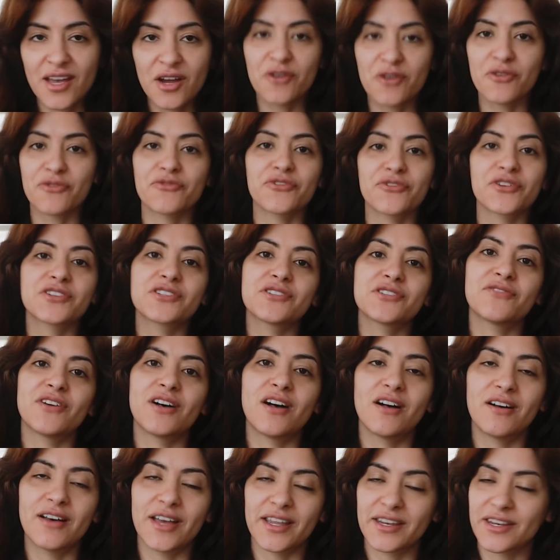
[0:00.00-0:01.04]
First of
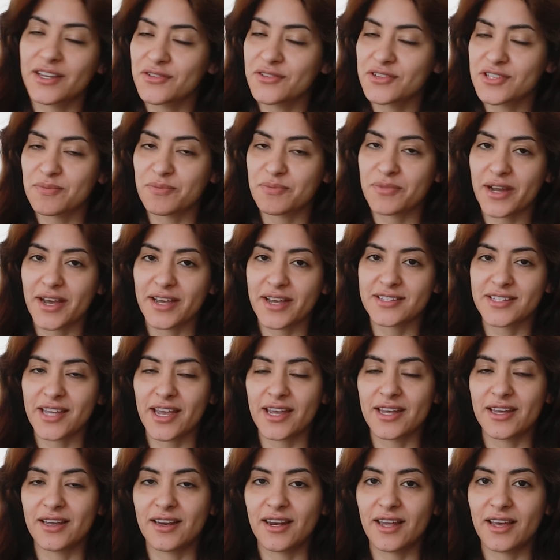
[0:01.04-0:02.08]
all, and no surprise,
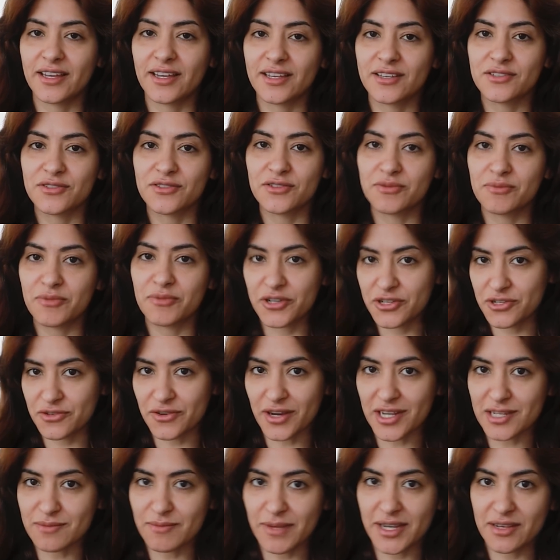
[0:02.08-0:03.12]
I like to
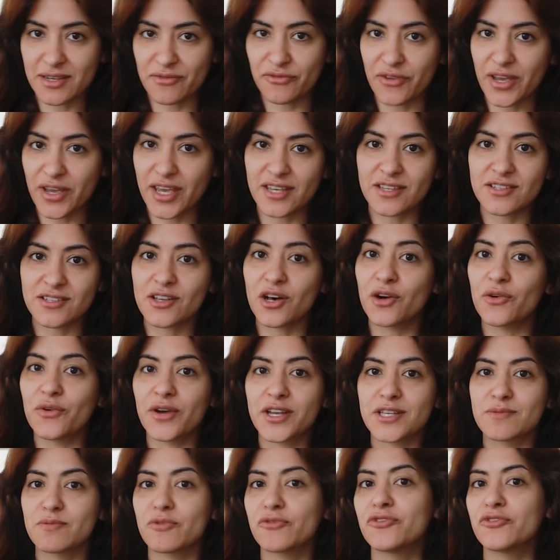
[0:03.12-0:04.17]
moisturize my face always
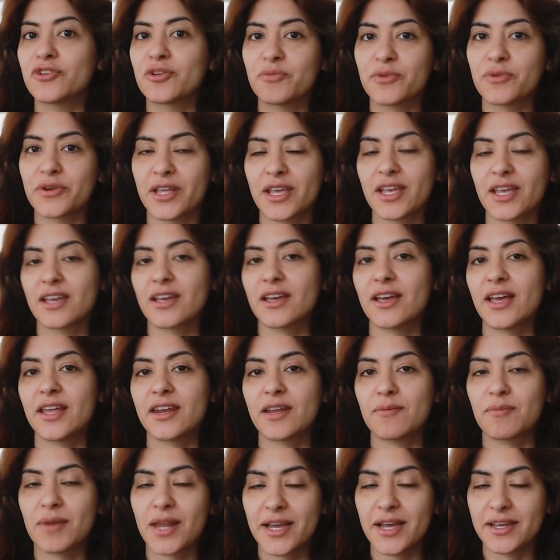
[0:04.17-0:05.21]
before putting and
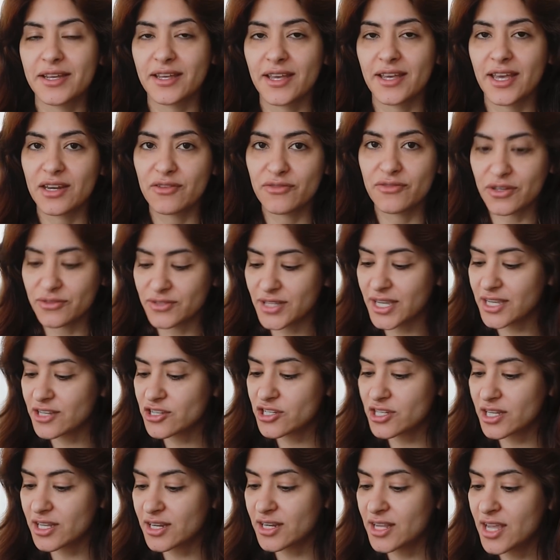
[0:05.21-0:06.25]
applying any
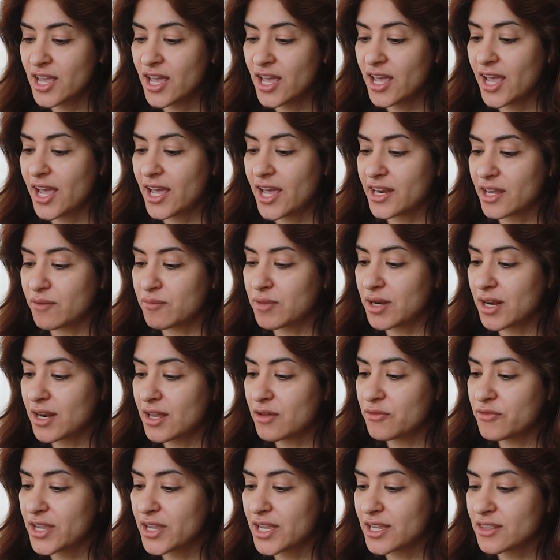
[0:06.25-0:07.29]
foundation. And I've been
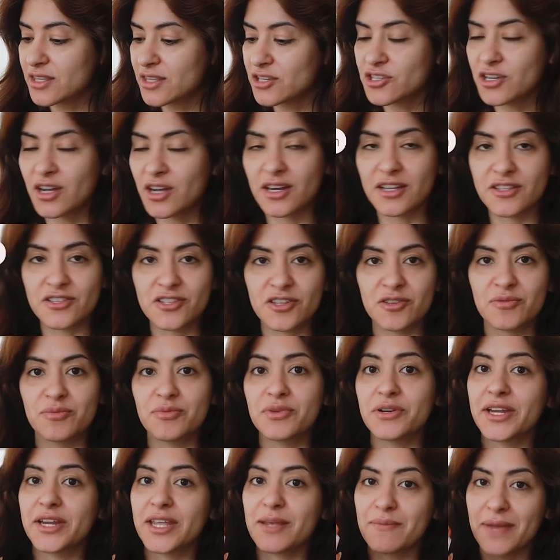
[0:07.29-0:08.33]
loving the Charlotte
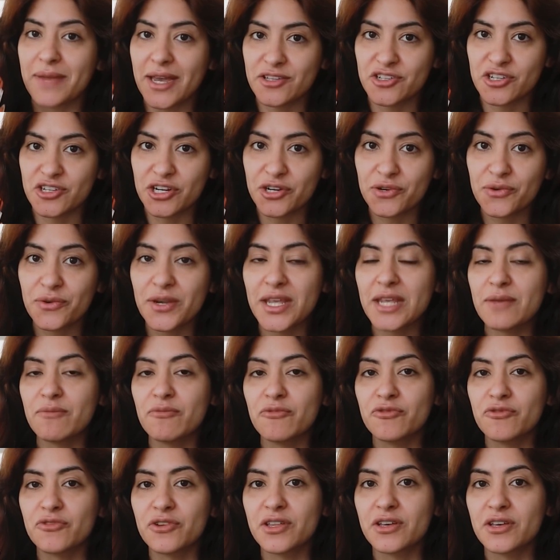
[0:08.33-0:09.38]
Tilbury Magic Cream
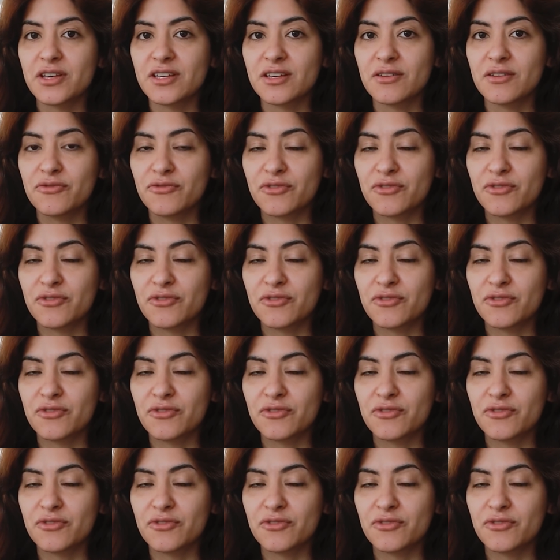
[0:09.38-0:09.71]
for the